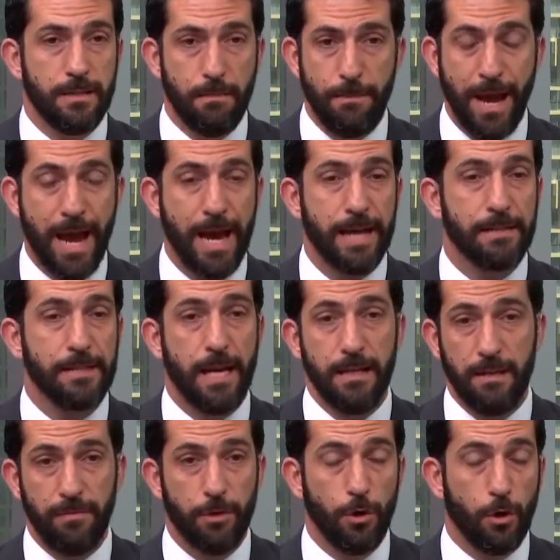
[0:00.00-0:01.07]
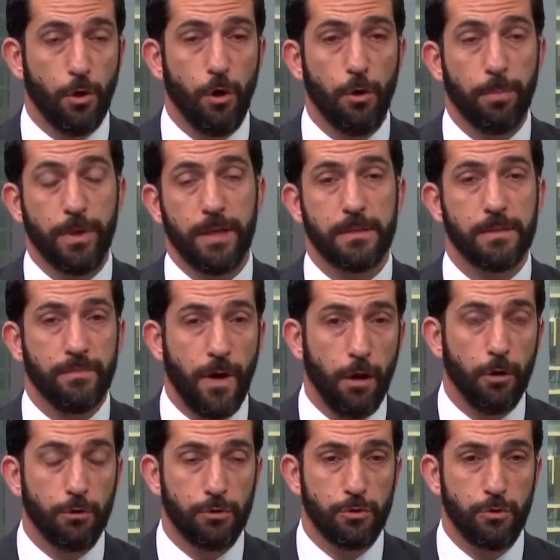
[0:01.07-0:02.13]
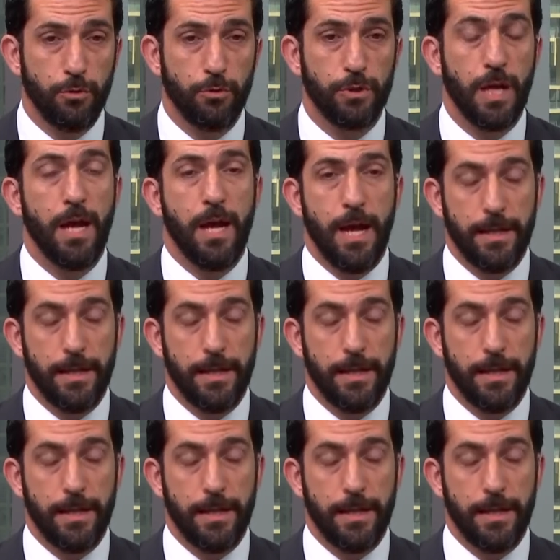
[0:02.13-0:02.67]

the banks, and even the corporates follow suit